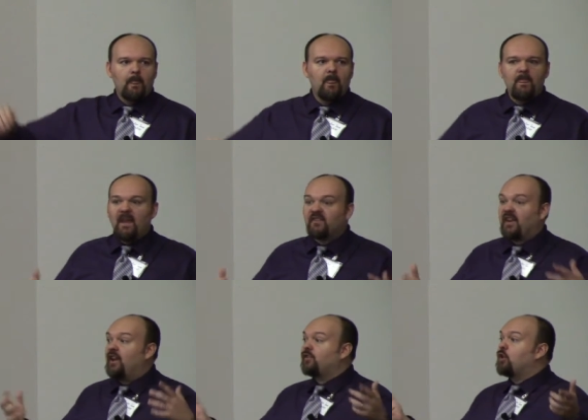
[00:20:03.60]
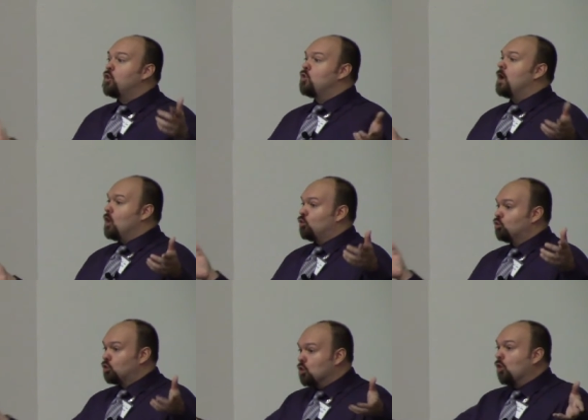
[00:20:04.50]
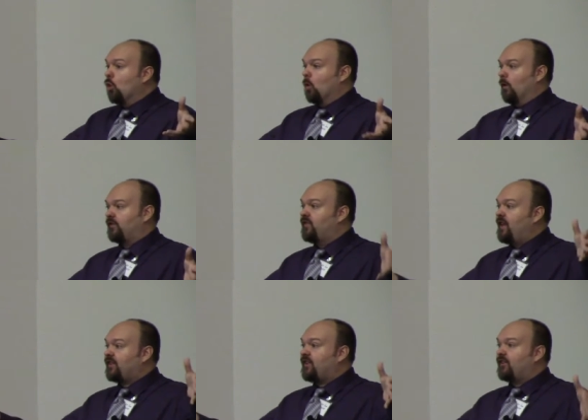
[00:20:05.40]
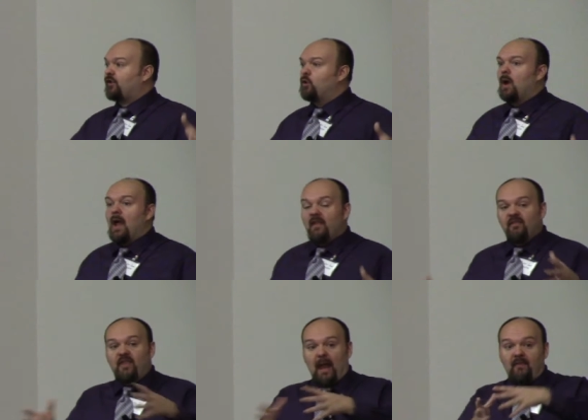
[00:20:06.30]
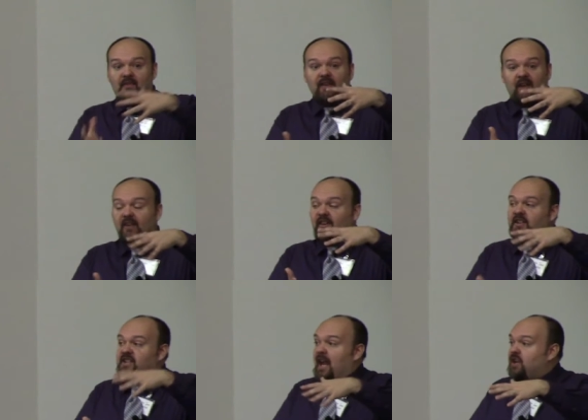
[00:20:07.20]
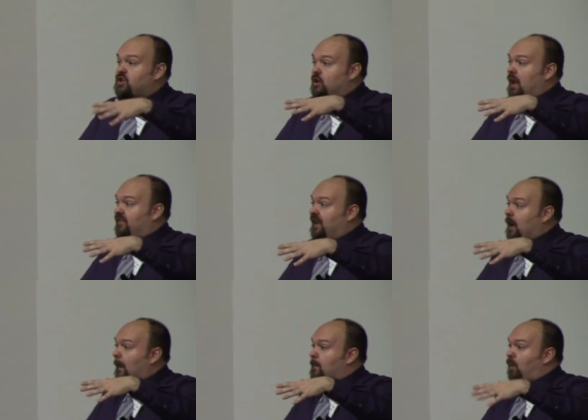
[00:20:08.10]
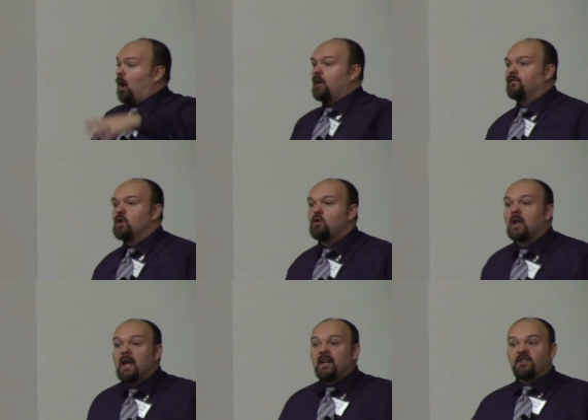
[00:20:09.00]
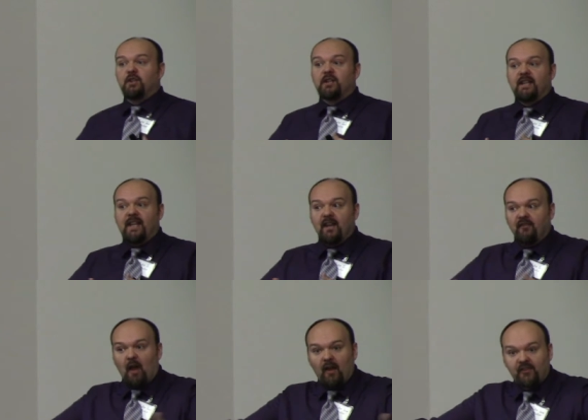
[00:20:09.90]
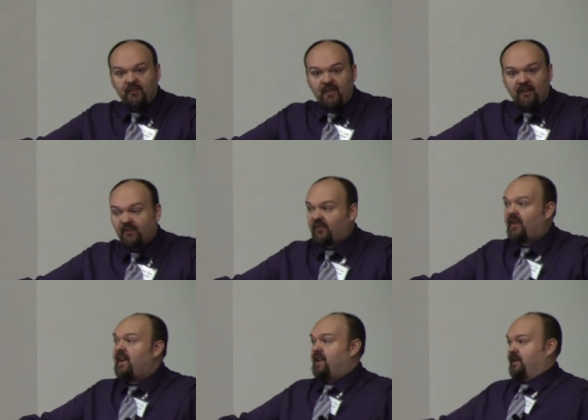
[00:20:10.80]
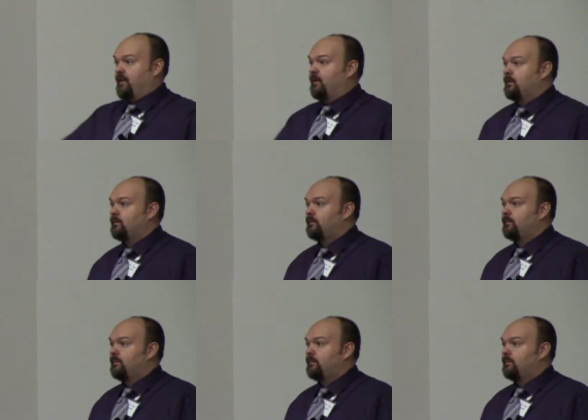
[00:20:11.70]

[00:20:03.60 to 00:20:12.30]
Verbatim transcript: This is who rules. This is who, and this, it's intentional, I think, on the part of Luke to give us this scene.